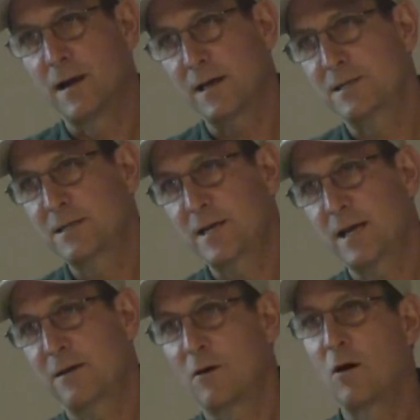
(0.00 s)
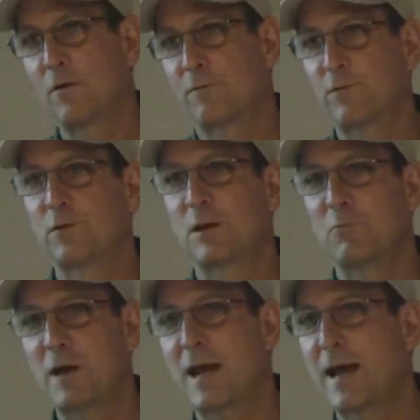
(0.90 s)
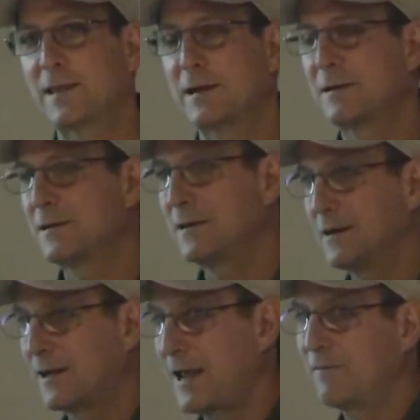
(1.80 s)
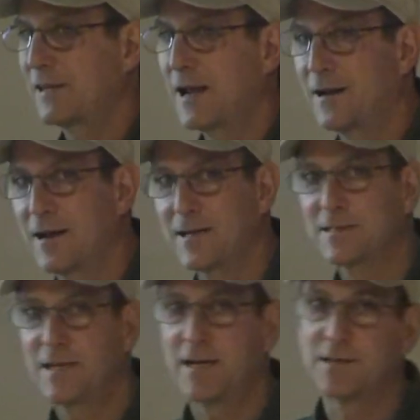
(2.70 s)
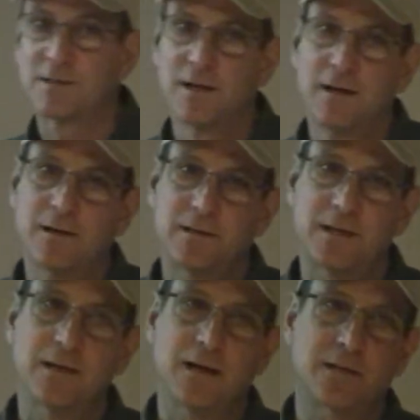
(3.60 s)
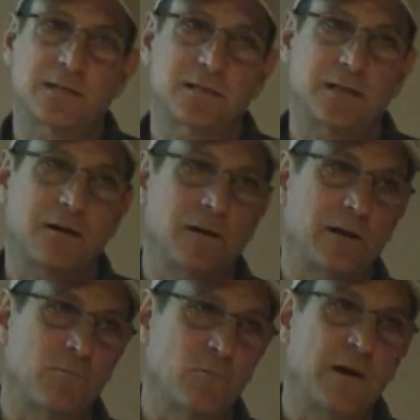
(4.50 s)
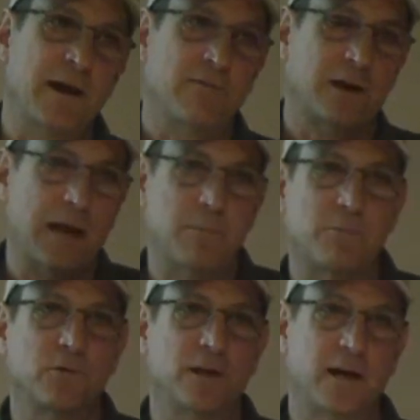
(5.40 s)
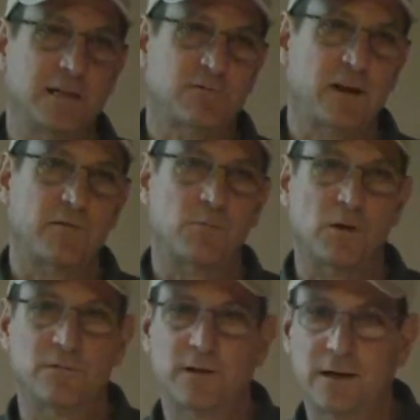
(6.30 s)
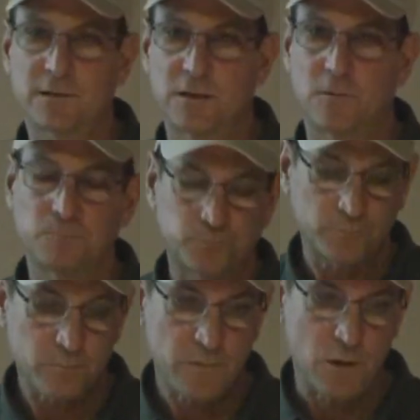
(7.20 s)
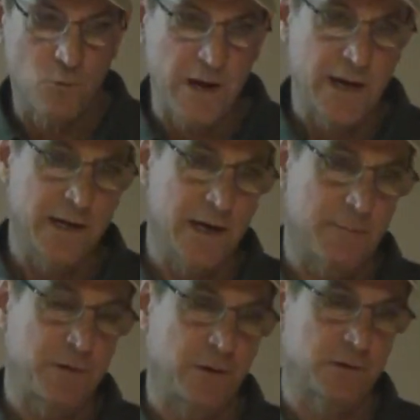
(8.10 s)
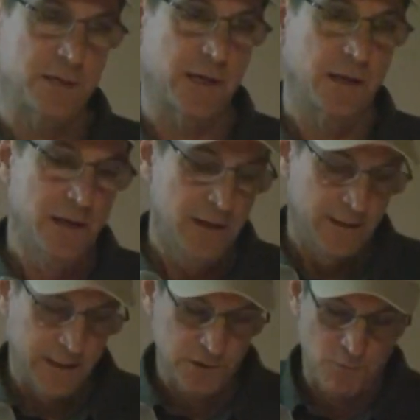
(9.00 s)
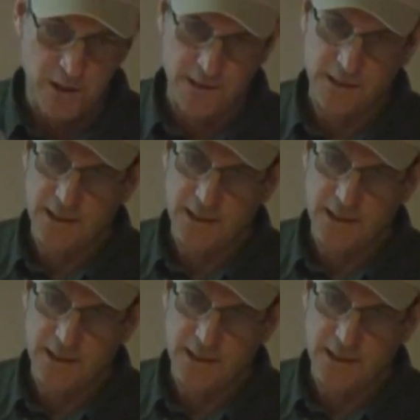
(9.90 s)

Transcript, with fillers: a nice tinge all the fruit that we had that gave it that nice tinge didn't necessarily we never came up with a nice flavor profile so we ended up using, this one is